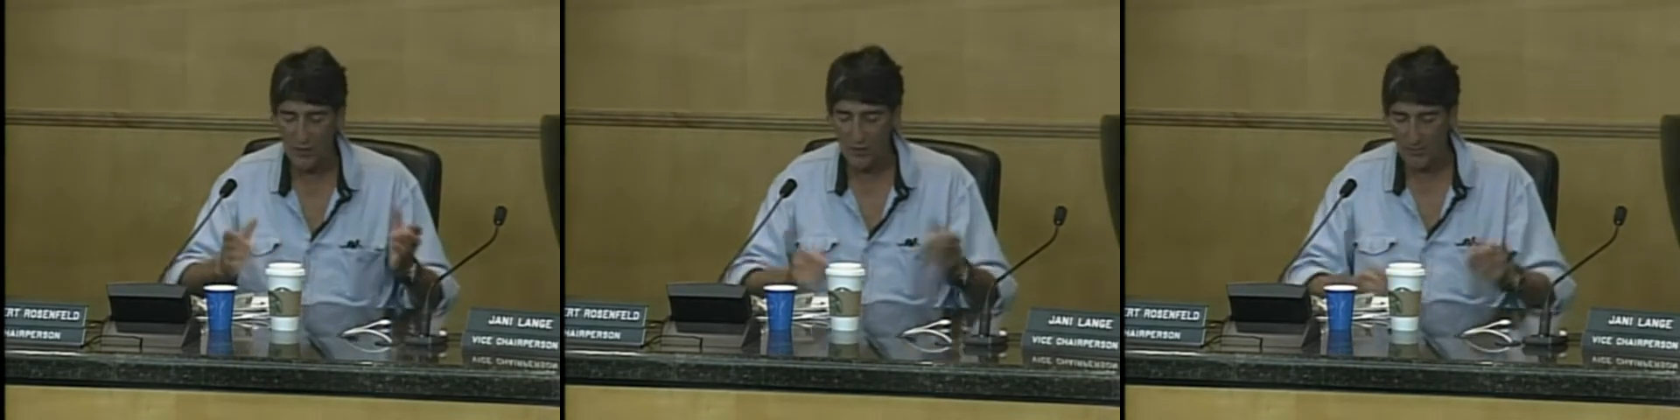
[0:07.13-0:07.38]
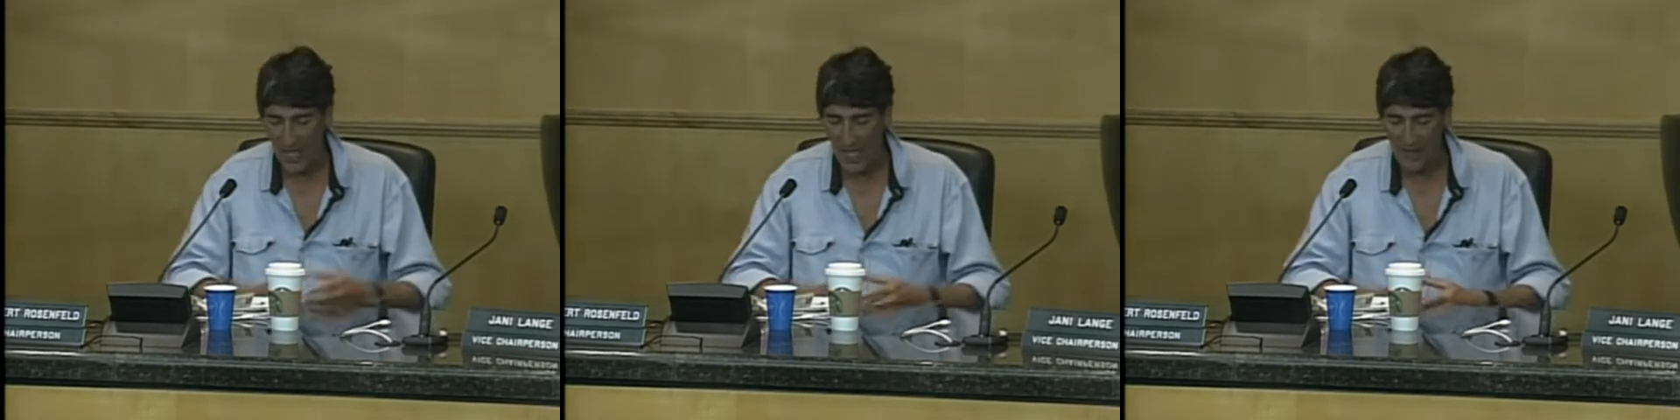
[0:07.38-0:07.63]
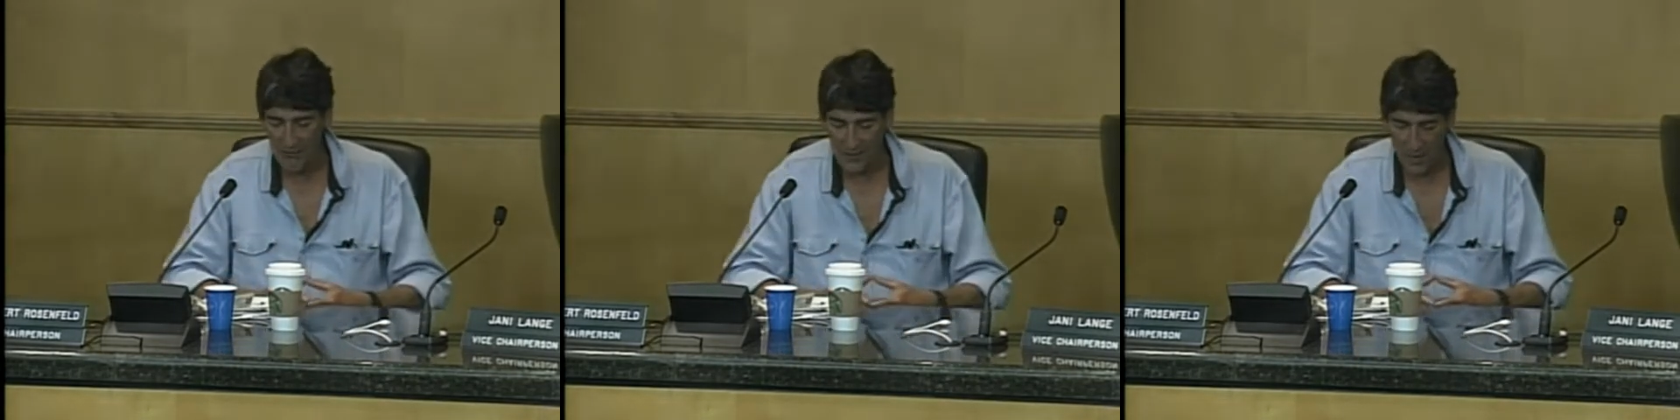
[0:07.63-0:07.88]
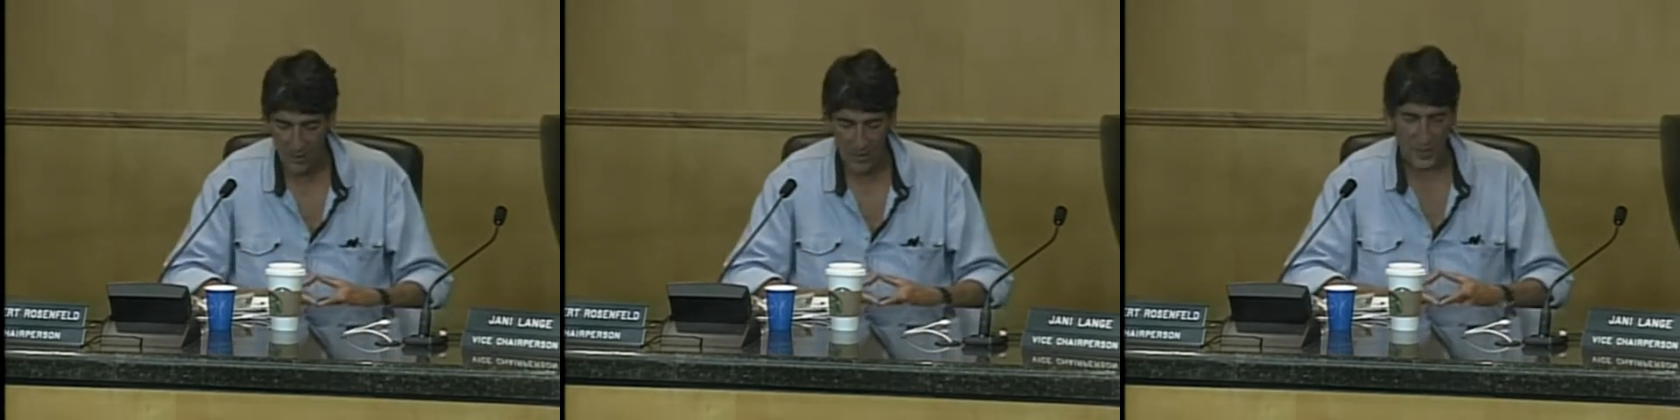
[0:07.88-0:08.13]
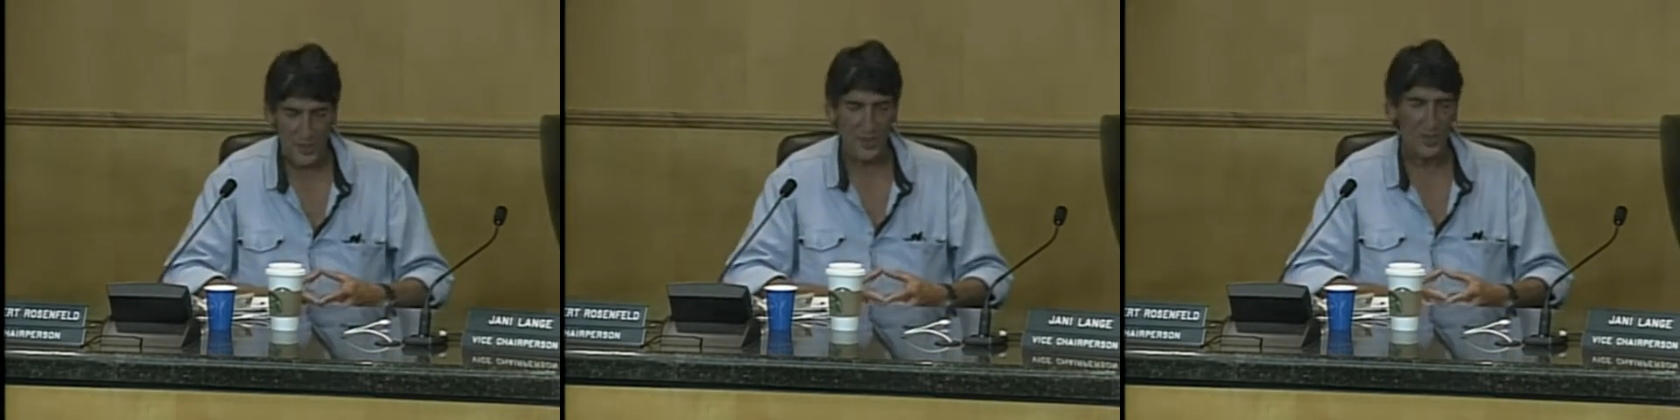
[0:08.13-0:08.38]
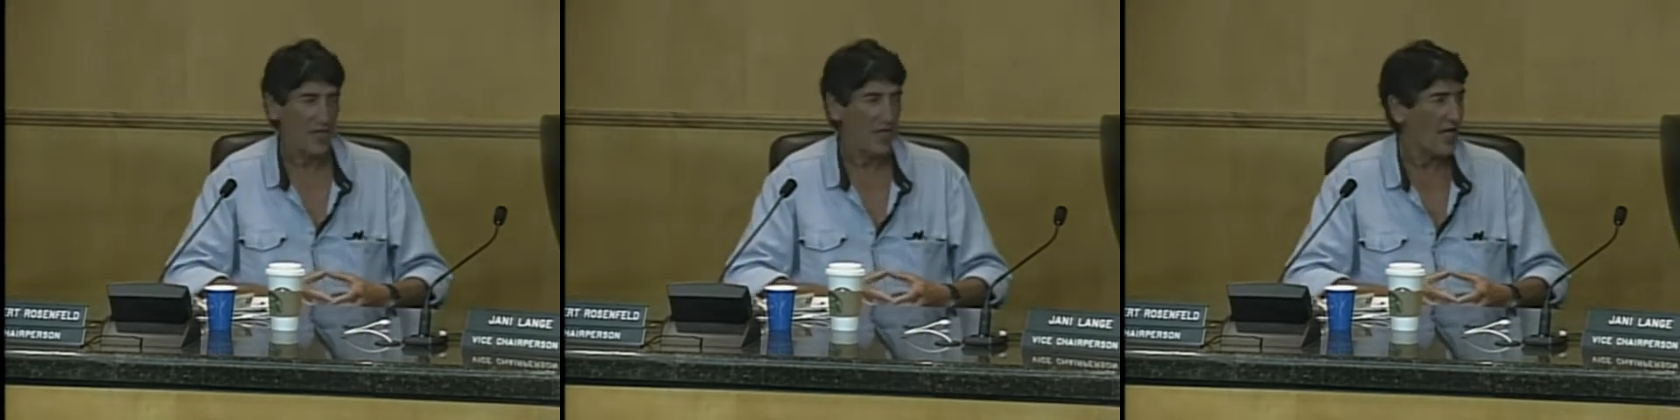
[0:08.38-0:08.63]
you may have
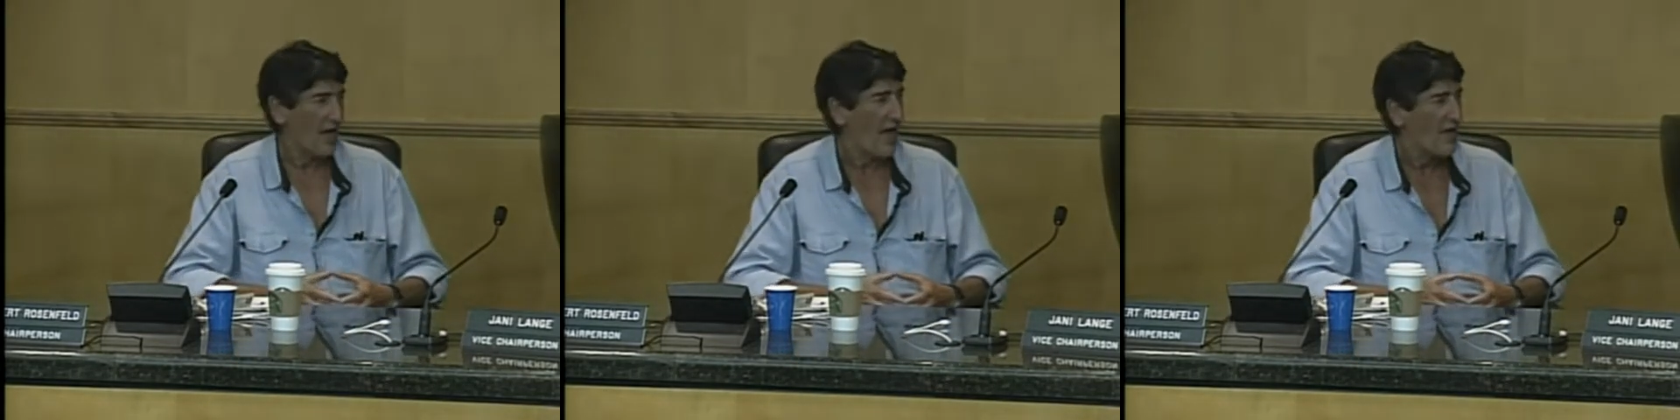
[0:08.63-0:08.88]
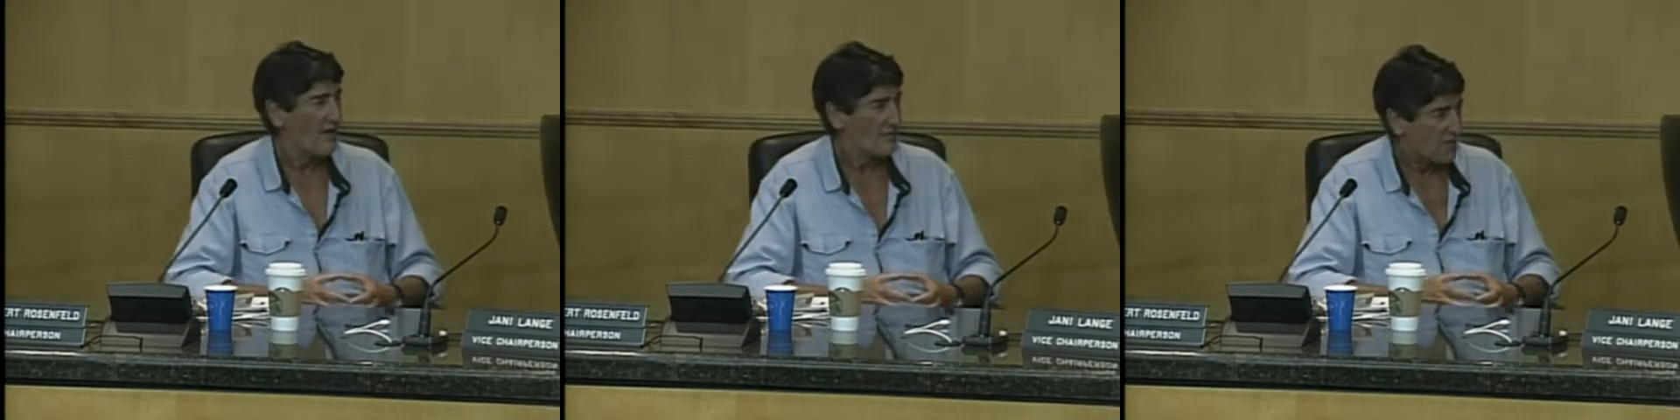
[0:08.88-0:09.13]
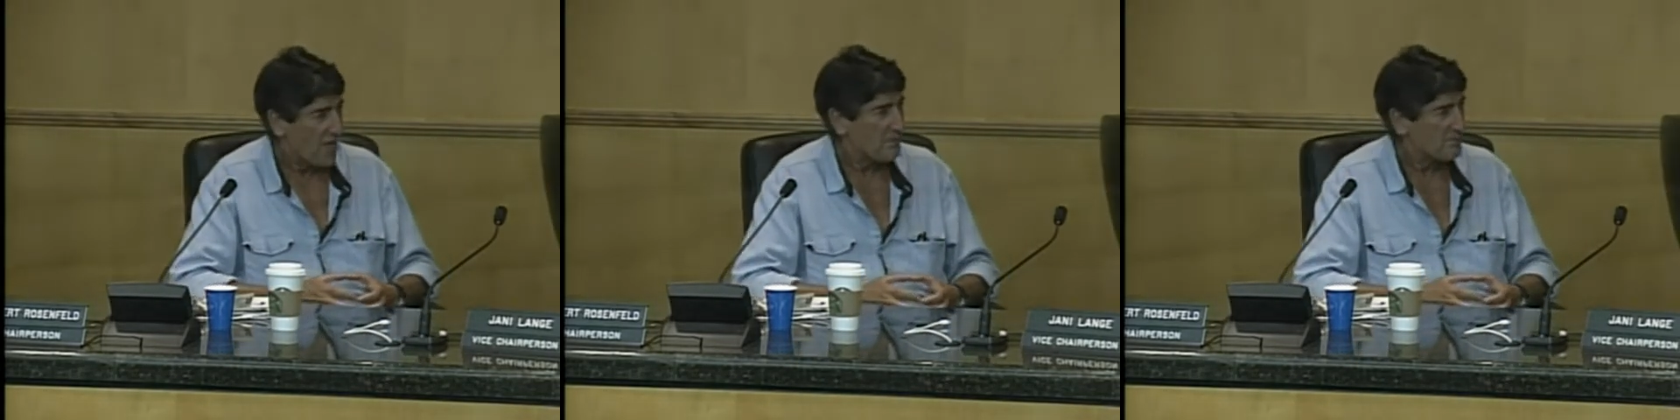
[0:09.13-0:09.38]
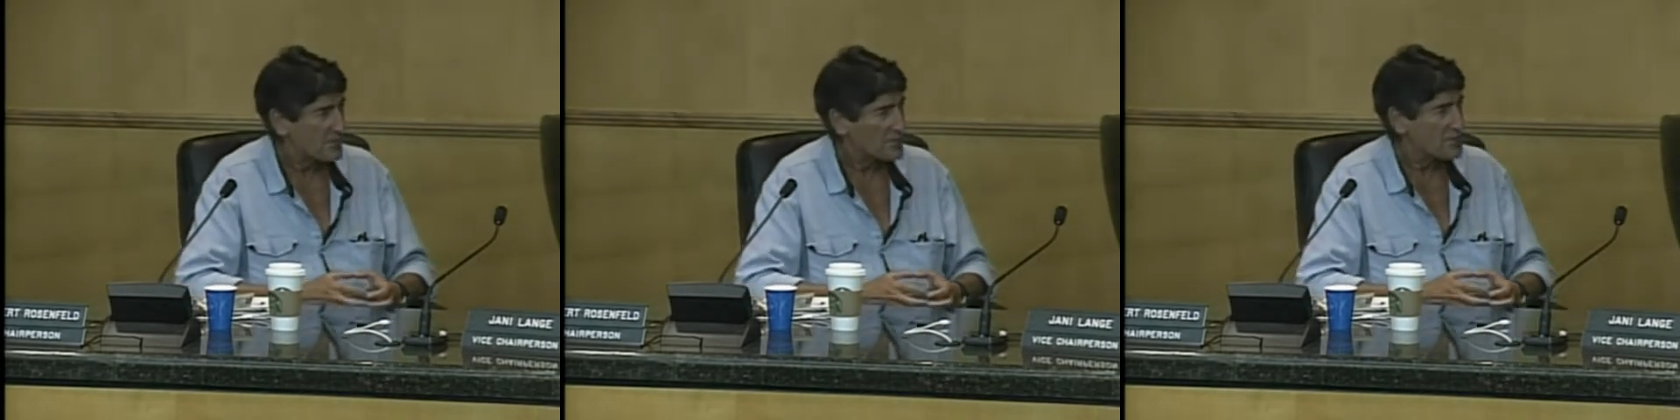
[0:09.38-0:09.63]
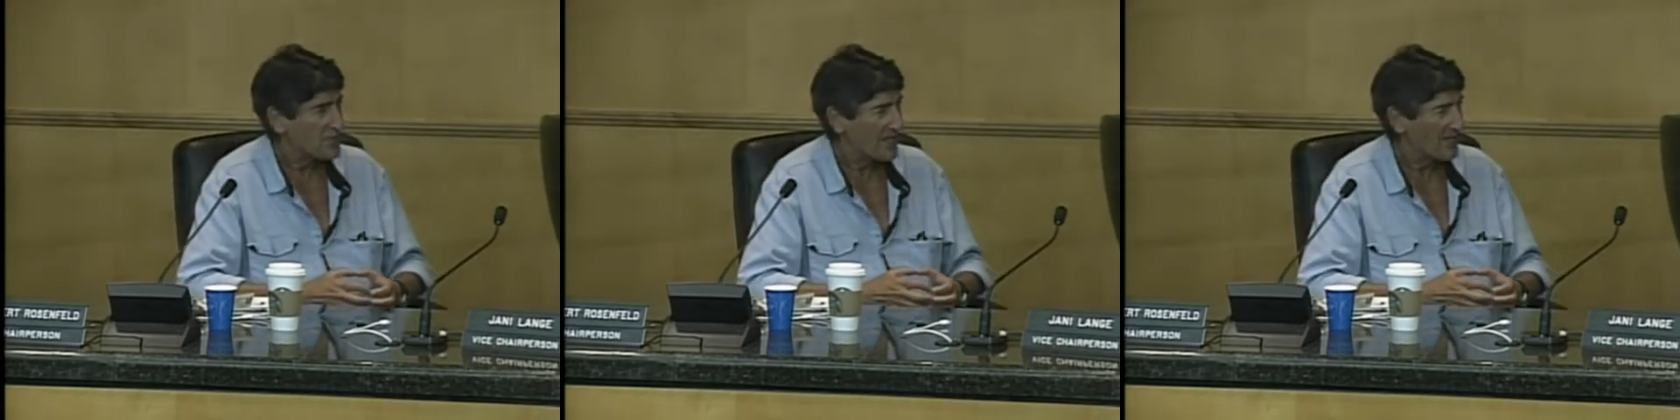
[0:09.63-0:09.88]
noticed that I have not been